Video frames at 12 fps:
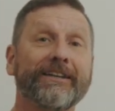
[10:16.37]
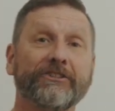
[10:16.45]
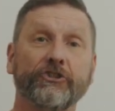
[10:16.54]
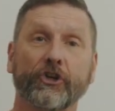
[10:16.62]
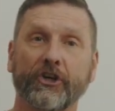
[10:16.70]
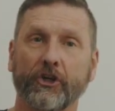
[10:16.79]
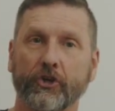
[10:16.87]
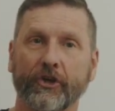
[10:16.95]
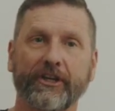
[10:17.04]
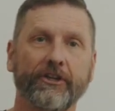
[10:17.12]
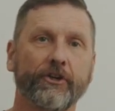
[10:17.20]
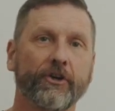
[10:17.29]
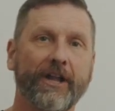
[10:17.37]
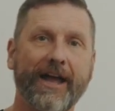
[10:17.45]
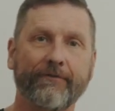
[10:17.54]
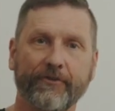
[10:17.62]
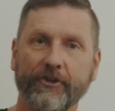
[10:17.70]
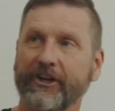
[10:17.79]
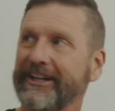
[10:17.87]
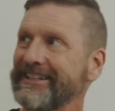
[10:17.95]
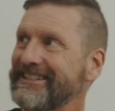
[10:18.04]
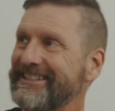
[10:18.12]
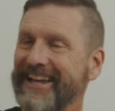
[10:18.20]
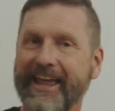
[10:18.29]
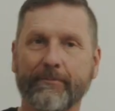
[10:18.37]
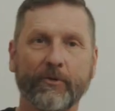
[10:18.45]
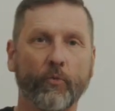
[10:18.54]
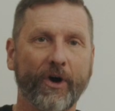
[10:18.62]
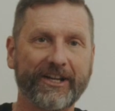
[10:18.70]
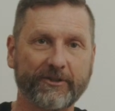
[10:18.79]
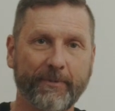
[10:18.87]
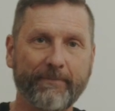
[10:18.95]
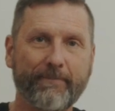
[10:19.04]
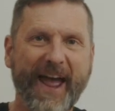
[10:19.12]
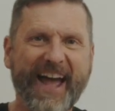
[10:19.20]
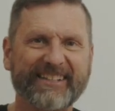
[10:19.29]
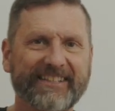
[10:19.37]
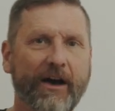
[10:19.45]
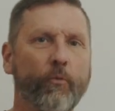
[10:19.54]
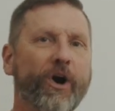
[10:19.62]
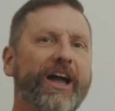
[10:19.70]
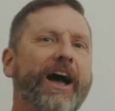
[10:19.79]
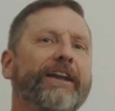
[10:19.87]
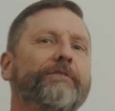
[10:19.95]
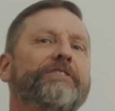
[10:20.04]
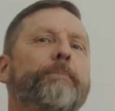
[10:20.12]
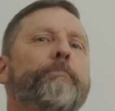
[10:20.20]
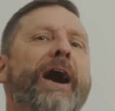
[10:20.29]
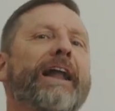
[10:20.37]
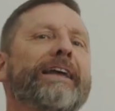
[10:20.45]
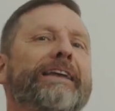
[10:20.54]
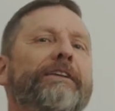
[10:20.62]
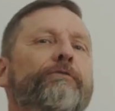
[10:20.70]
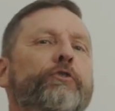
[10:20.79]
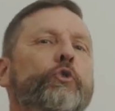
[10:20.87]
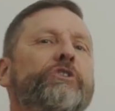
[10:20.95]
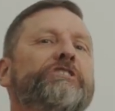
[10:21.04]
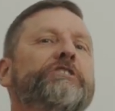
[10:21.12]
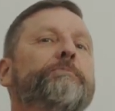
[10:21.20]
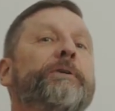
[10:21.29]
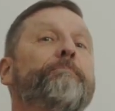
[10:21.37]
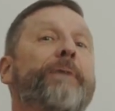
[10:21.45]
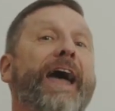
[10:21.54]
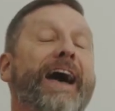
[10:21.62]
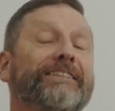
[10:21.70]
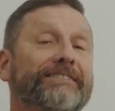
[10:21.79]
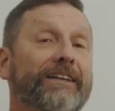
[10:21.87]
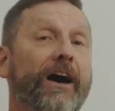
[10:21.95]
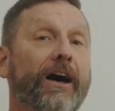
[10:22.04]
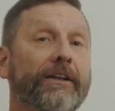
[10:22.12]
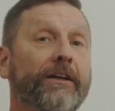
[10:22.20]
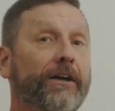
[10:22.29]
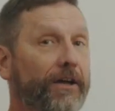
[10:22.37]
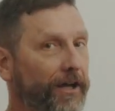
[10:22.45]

because you're going to look at your life and you're going to examine what has been passed on, what kind of demonic influence has been passed on.